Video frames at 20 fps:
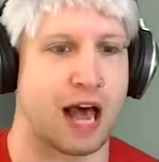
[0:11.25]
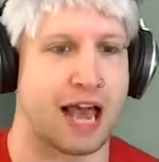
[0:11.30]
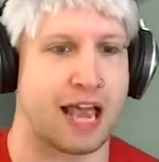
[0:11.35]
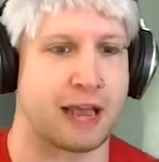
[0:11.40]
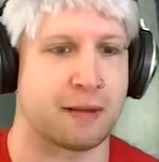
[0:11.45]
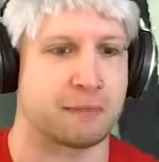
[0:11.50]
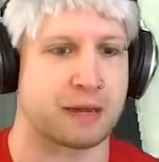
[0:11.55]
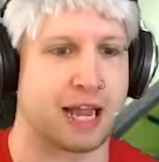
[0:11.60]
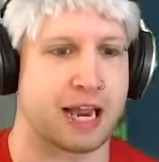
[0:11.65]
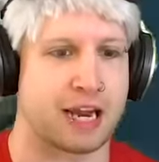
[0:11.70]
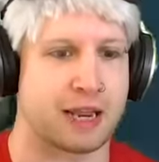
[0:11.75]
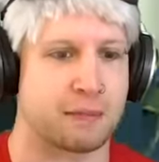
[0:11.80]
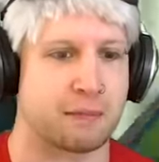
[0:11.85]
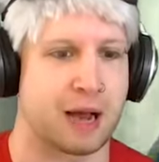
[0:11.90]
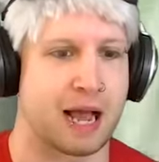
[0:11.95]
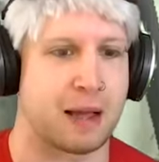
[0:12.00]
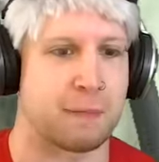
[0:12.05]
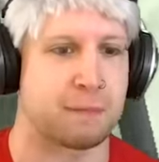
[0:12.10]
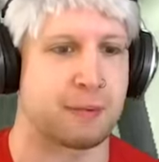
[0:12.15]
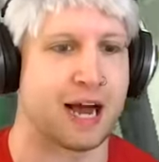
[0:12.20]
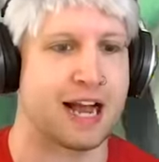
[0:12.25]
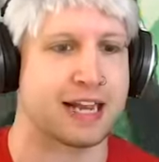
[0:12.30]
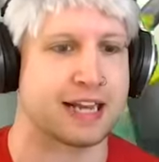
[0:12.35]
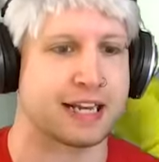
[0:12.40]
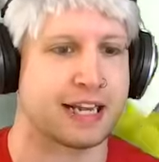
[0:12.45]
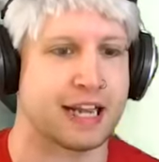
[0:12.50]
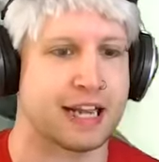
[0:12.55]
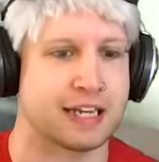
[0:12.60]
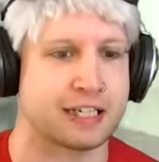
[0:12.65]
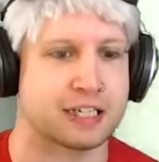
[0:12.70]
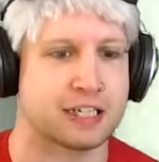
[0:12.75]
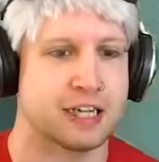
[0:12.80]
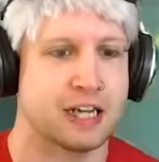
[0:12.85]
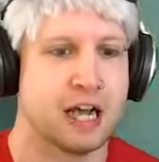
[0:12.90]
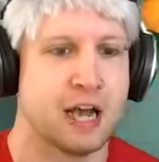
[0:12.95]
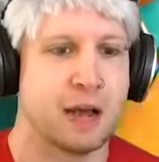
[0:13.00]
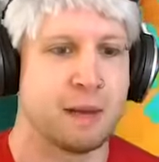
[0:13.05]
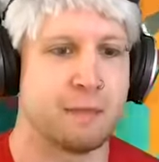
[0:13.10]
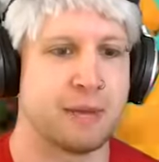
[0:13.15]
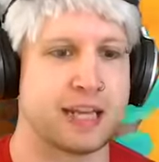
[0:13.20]
I am getting my butt kicked
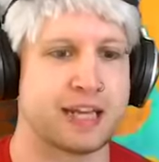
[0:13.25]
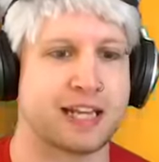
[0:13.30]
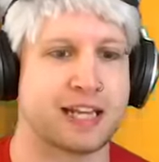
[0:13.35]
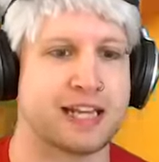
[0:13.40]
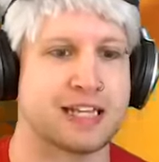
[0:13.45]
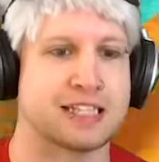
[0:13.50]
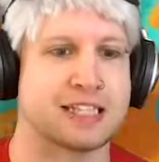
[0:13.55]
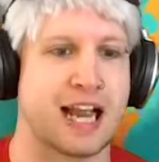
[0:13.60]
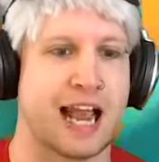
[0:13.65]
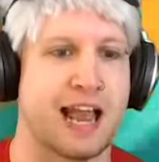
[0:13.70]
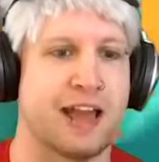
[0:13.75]
because